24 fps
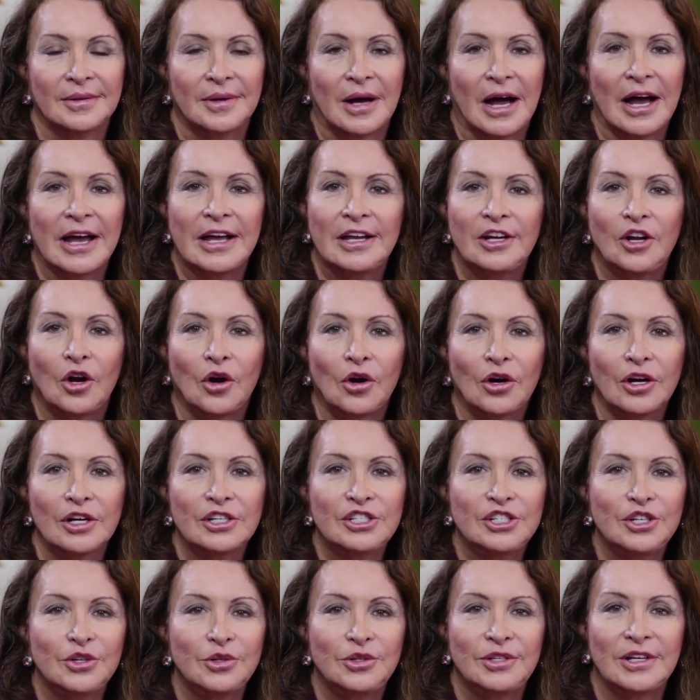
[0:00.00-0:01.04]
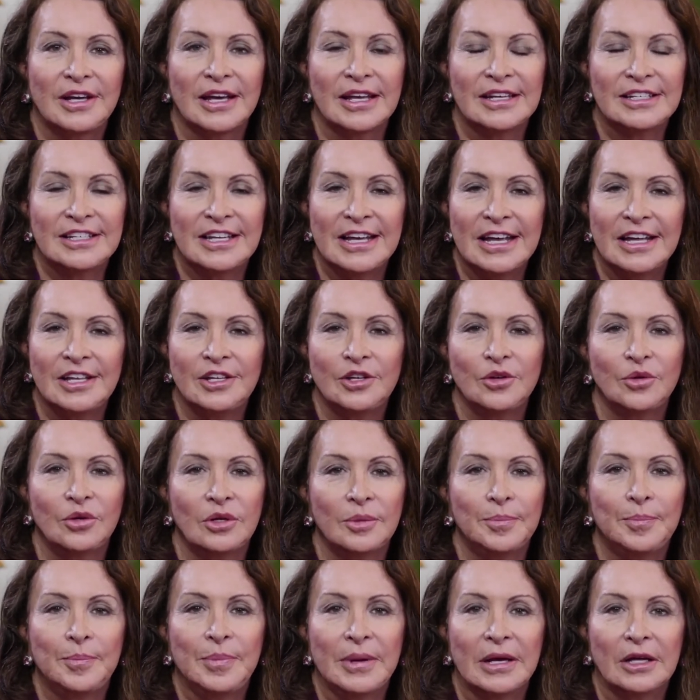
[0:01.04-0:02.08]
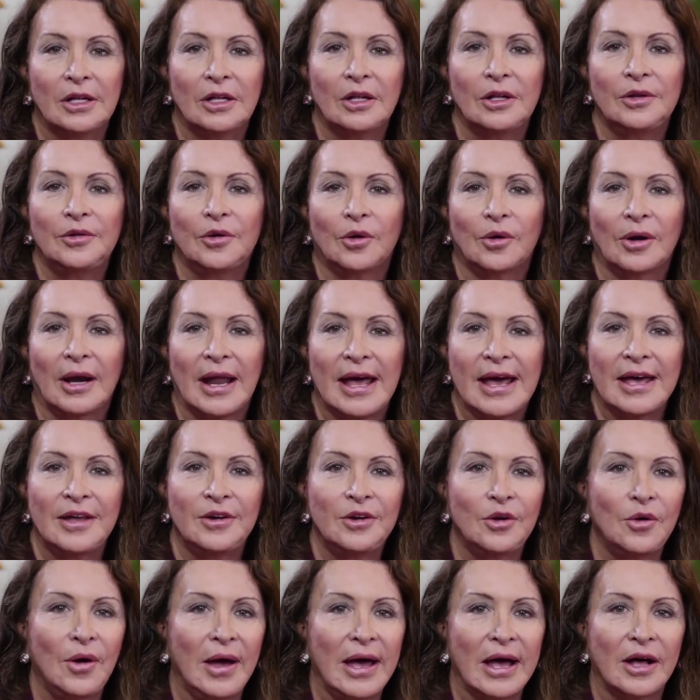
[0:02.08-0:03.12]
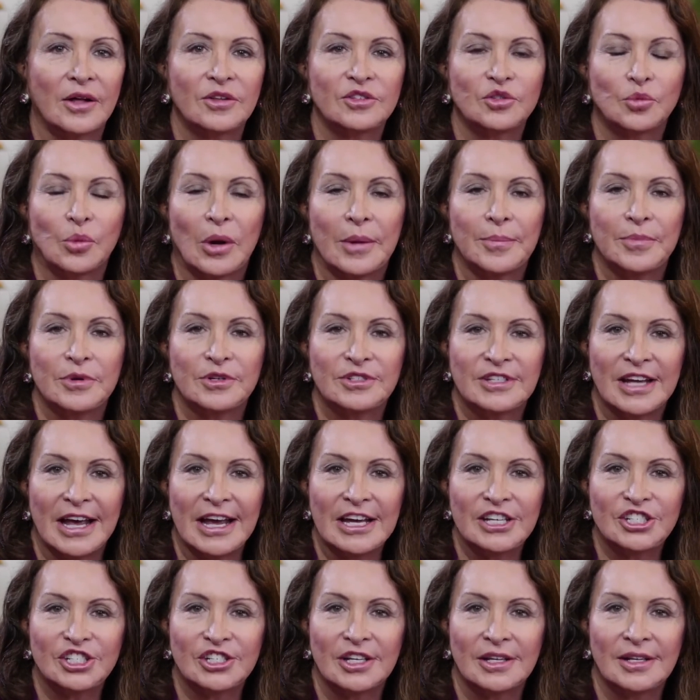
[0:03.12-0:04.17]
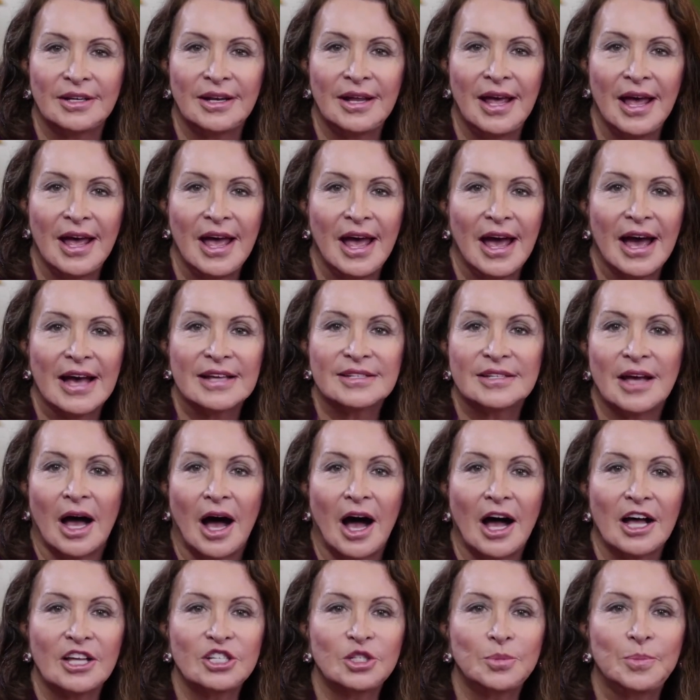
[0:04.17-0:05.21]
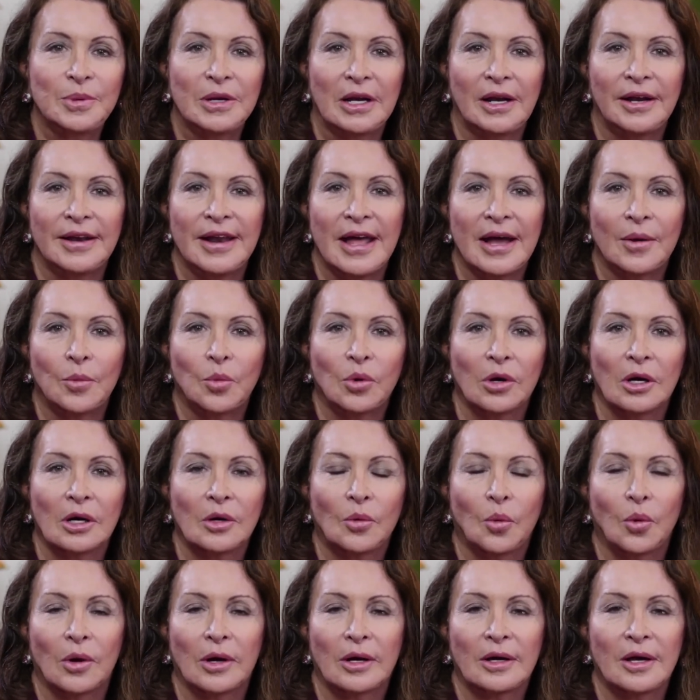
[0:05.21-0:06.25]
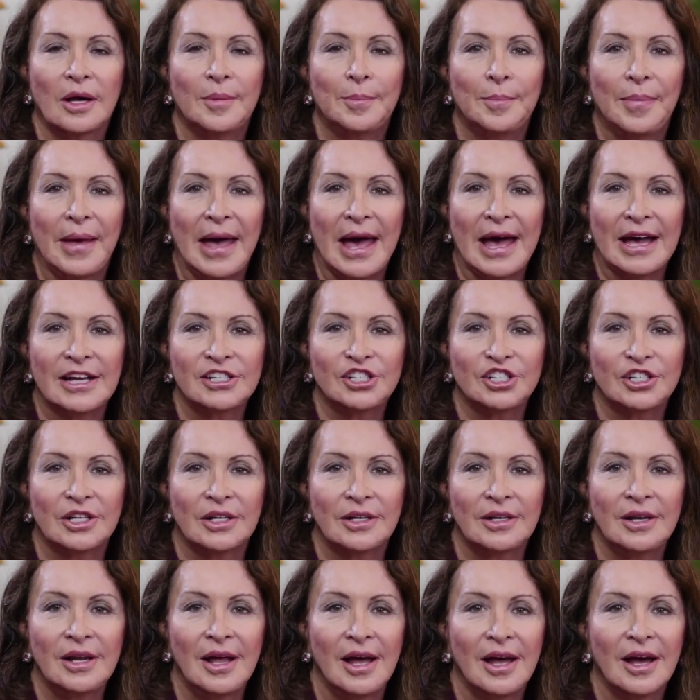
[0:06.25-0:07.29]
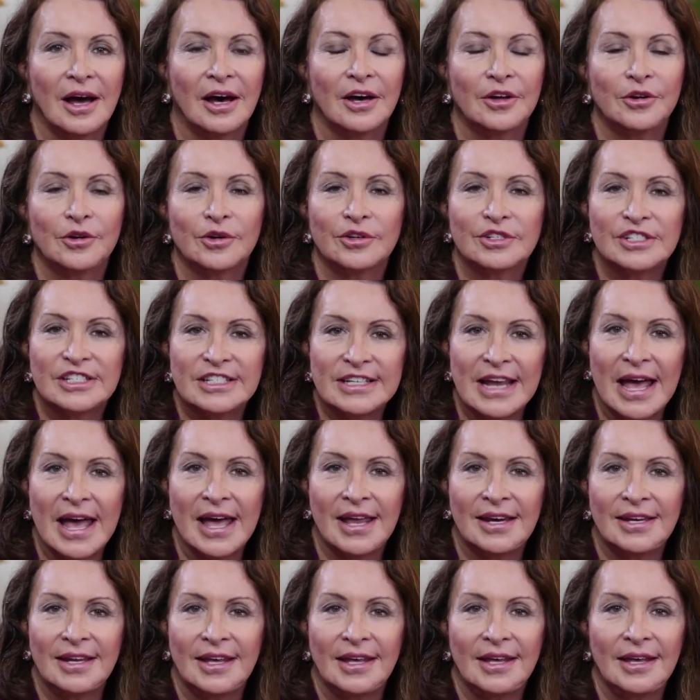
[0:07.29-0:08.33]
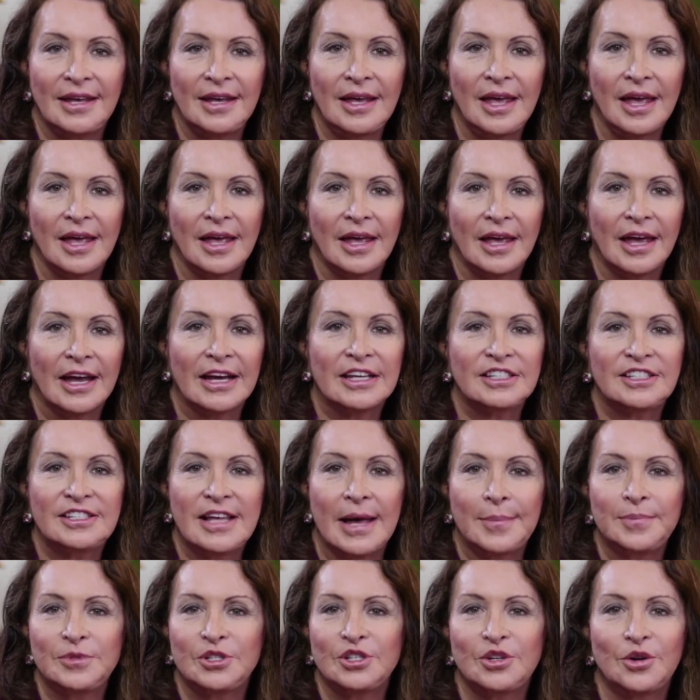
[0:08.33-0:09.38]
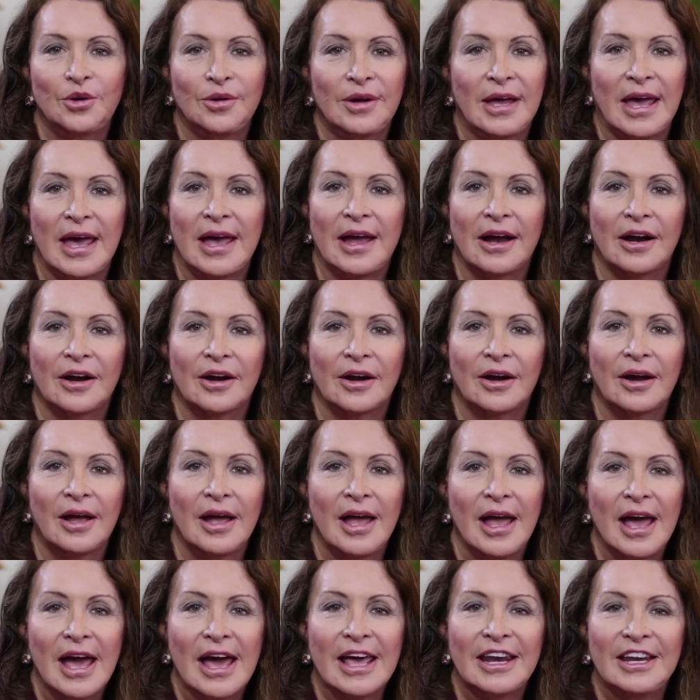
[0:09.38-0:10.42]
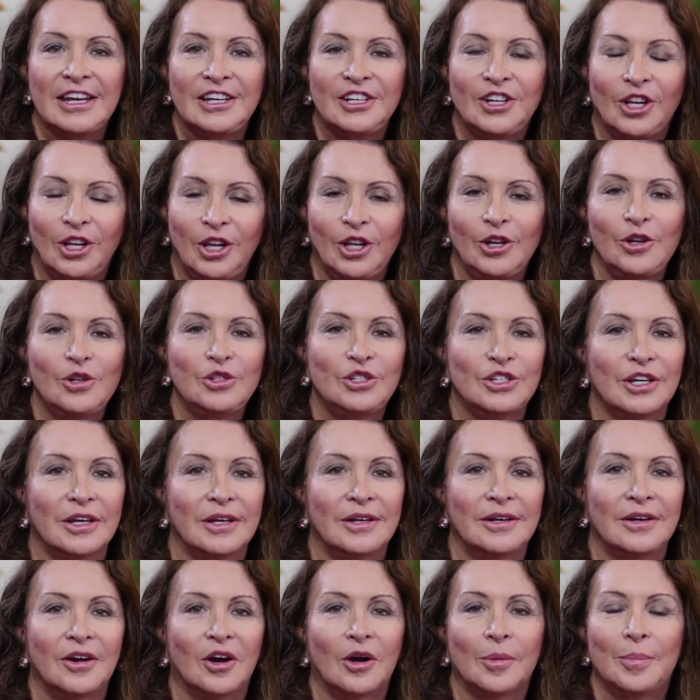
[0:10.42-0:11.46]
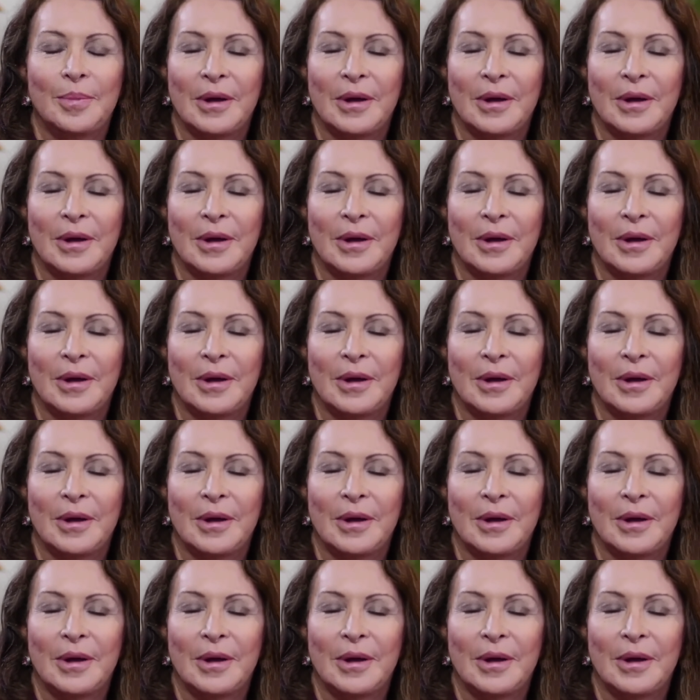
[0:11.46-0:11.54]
I encourage you to continue to build Orlando Health's reputation as a hospital network where compassion, understanding, exceptional care, and inclusion are